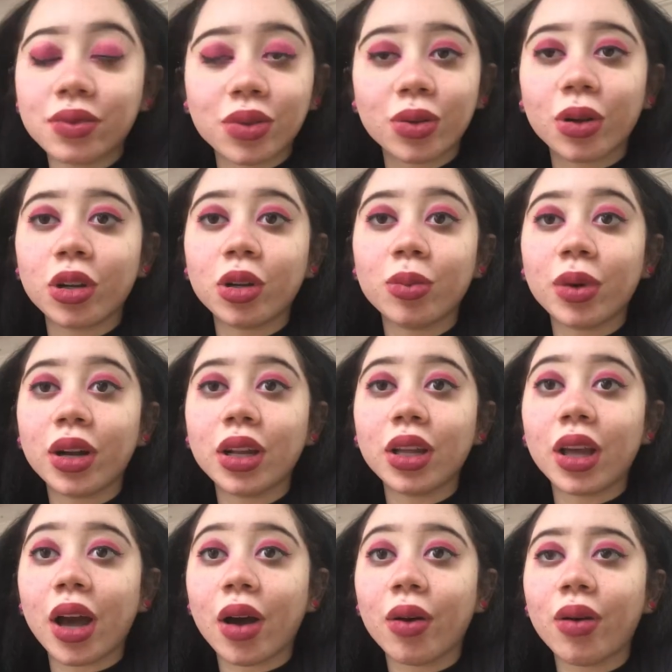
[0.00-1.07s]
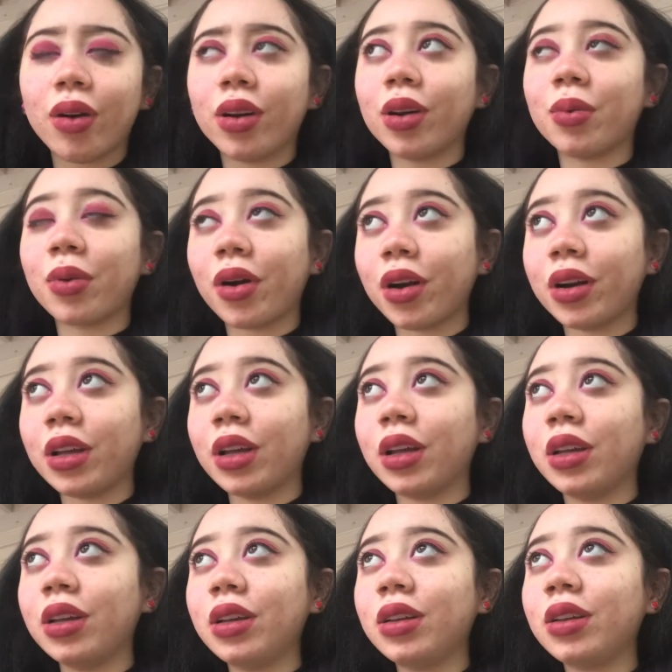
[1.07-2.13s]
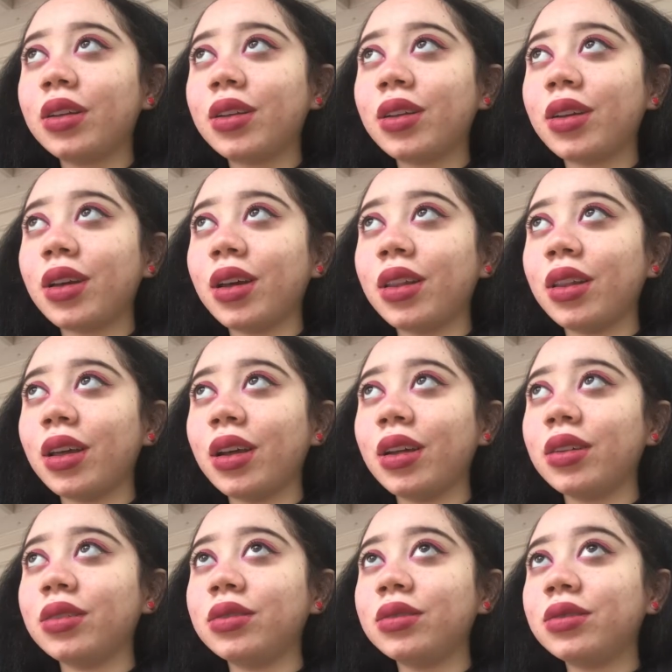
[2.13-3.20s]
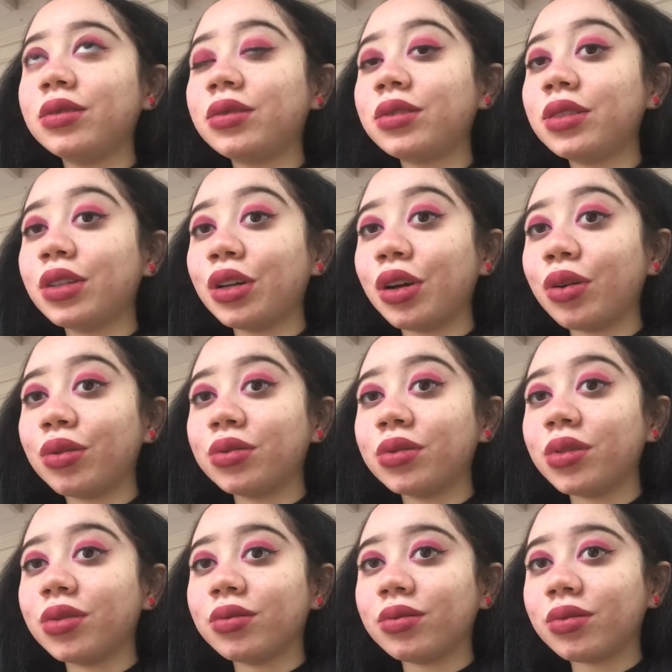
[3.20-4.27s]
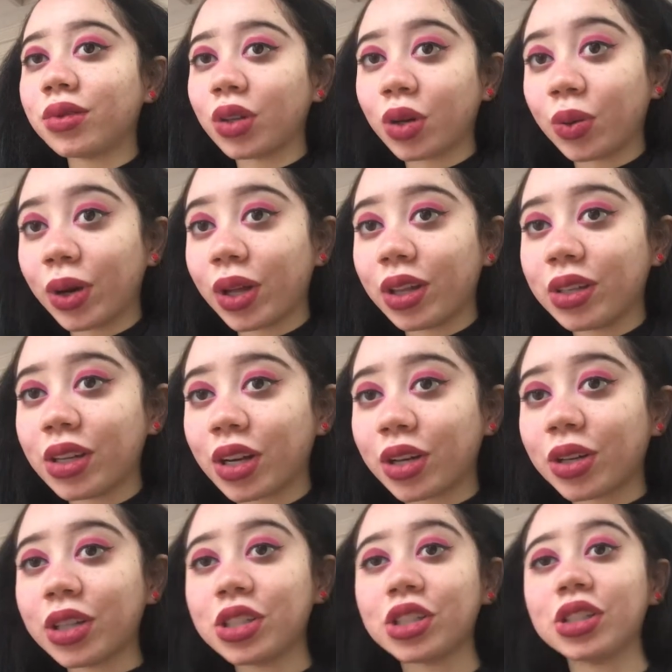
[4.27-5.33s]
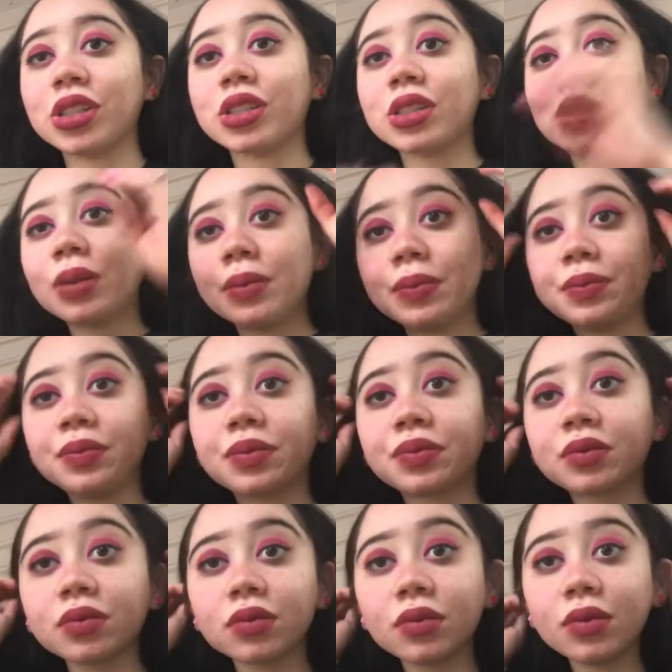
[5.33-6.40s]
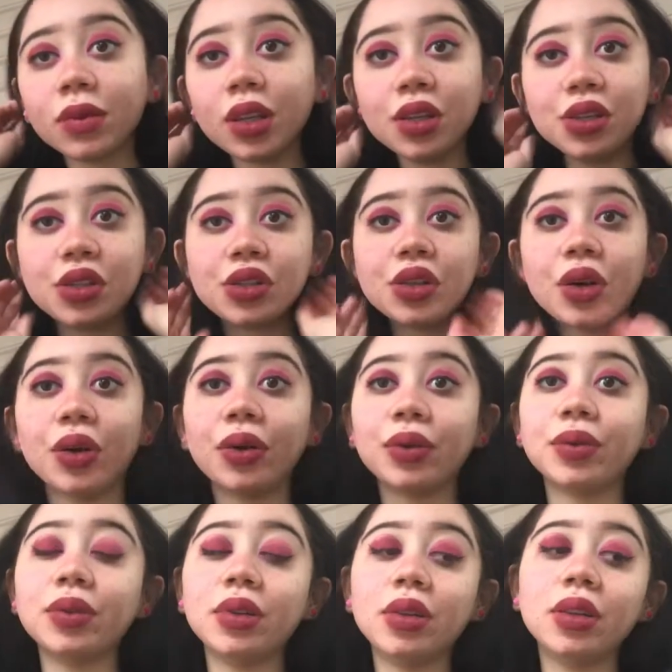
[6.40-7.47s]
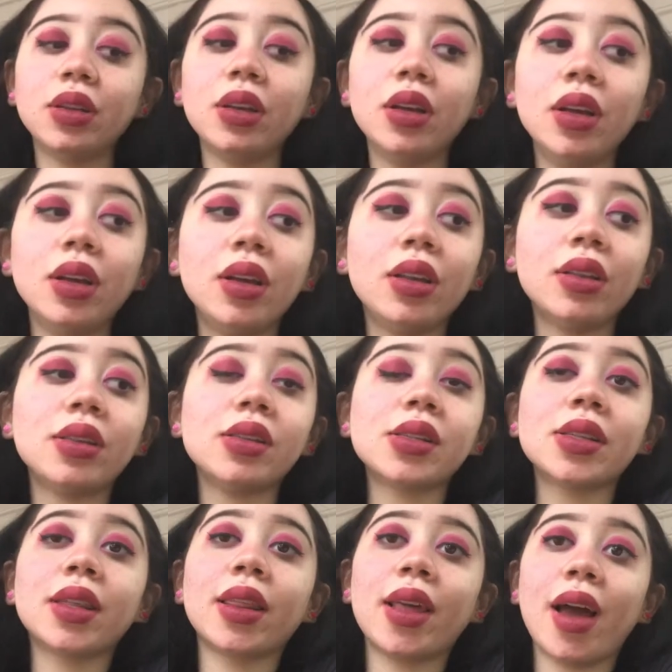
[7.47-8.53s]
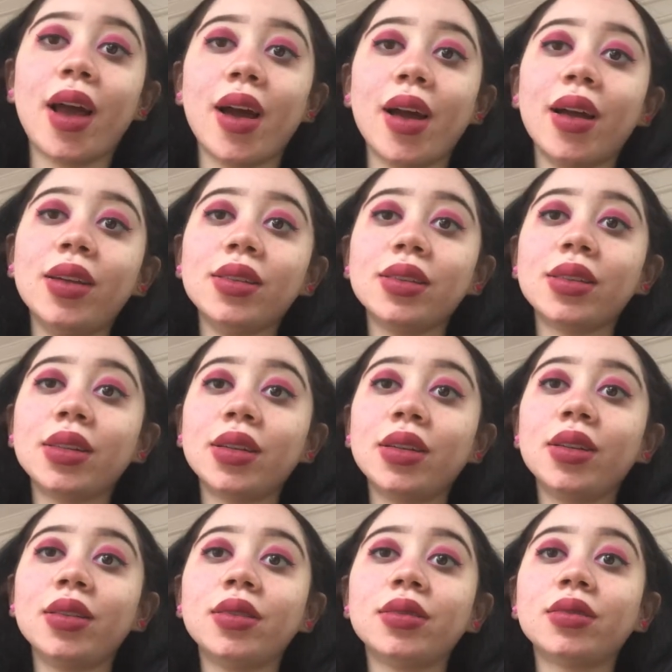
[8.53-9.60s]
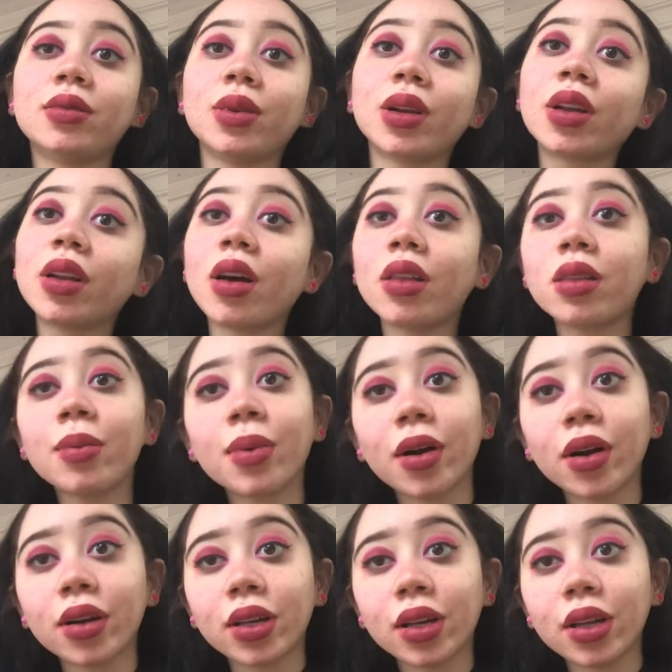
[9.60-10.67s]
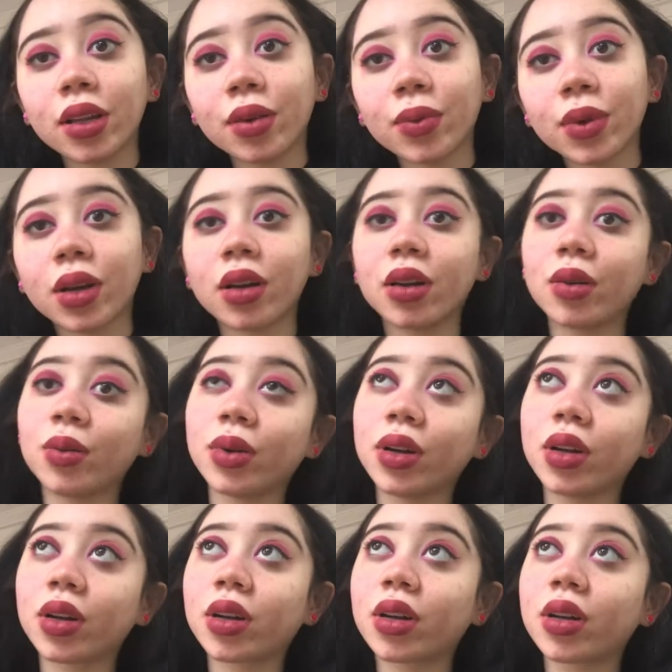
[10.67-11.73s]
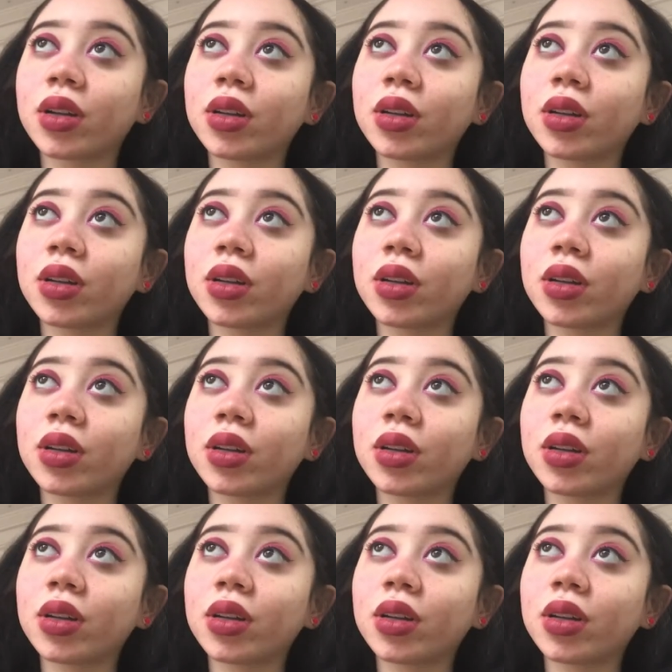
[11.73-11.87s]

throw your money out on a party and then, you know, throw away the decorations. So there's that. Working on the party, then we gotta work